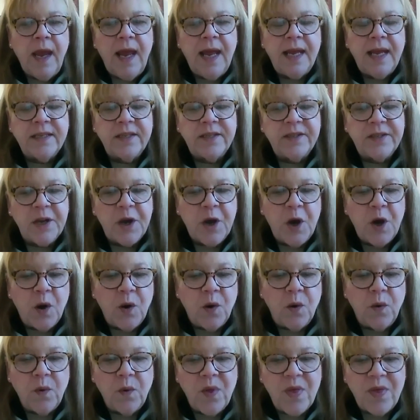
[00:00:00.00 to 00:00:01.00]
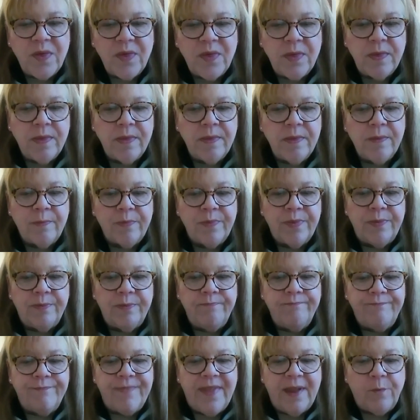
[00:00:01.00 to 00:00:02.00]
And so
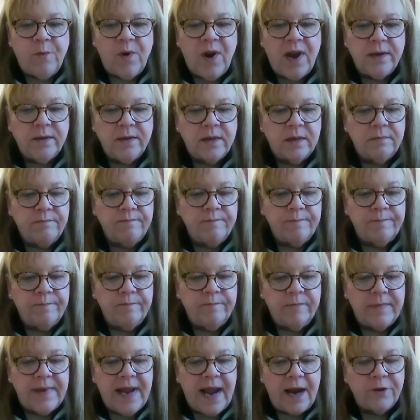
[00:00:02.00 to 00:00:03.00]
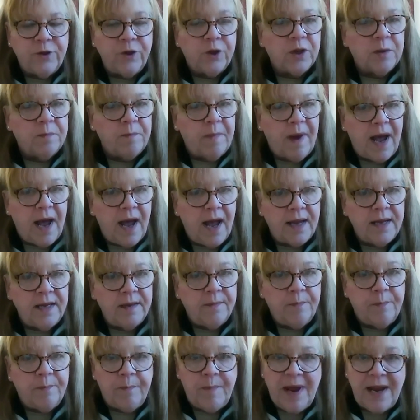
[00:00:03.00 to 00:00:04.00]
they went, now you can
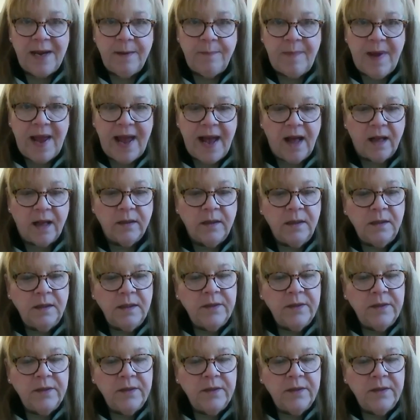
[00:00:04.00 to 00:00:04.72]
buy PayPal.